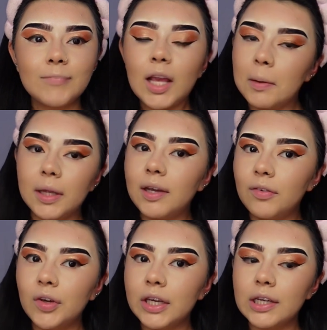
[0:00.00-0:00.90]
I'm gonna give
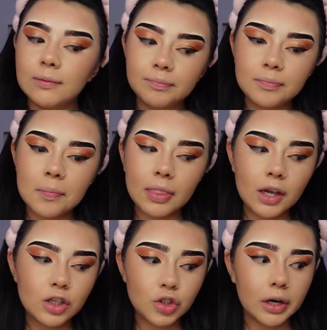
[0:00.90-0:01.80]
you a hint.
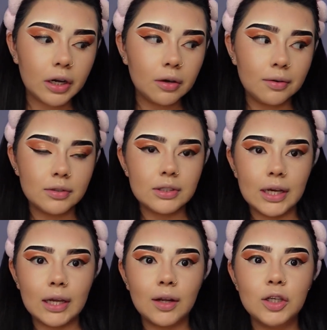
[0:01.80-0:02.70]
Triangles
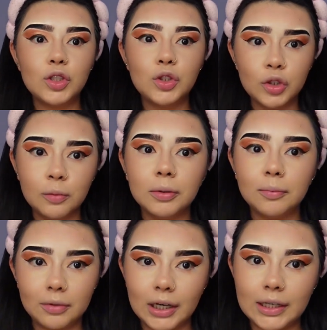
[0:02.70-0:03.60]
and super
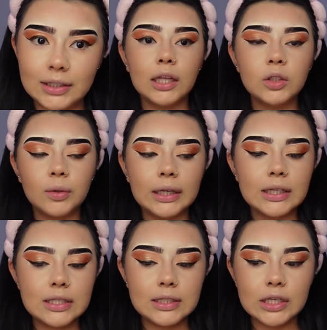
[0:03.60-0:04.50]
bright. That's right,
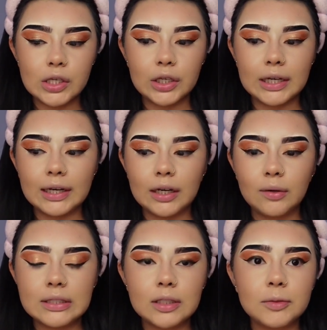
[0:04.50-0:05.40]
concealer, and I know
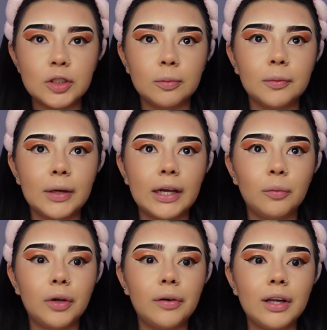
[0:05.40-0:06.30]
it's gonna be super bright and
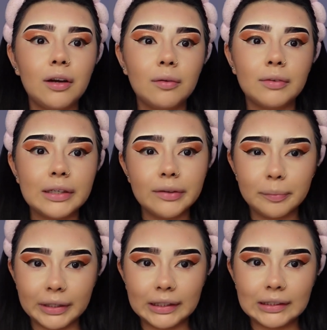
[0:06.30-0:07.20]
we already got rid of the
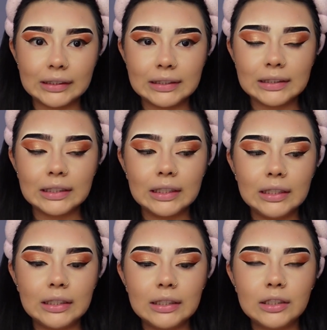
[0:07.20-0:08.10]
brightness.
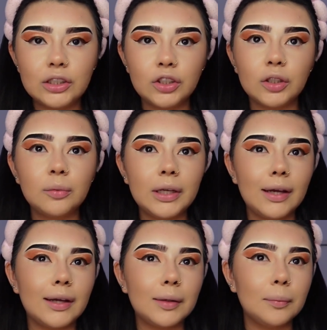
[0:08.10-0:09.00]
Should we
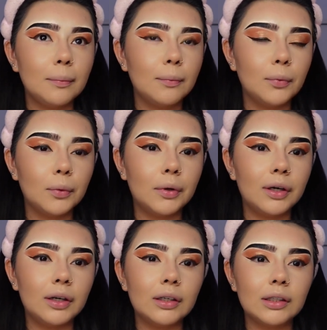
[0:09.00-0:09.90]
add
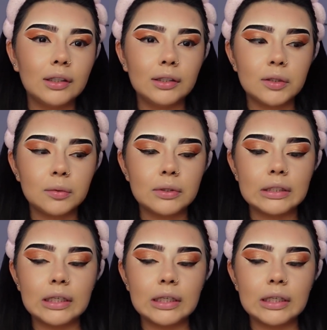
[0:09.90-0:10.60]
more contour?